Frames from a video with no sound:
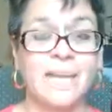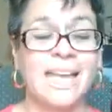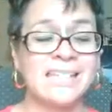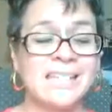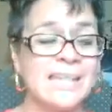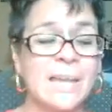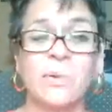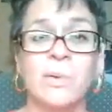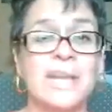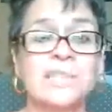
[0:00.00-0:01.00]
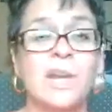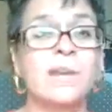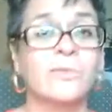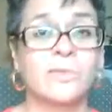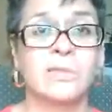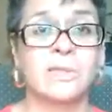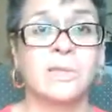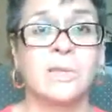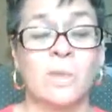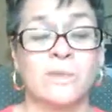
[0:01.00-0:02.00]
As an example, when I first
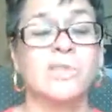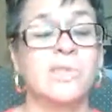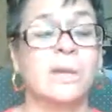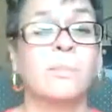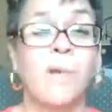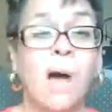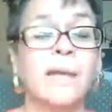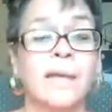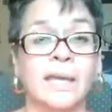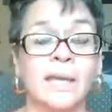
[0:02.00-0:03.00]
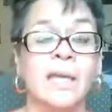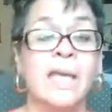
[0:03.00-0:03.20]
started blogging,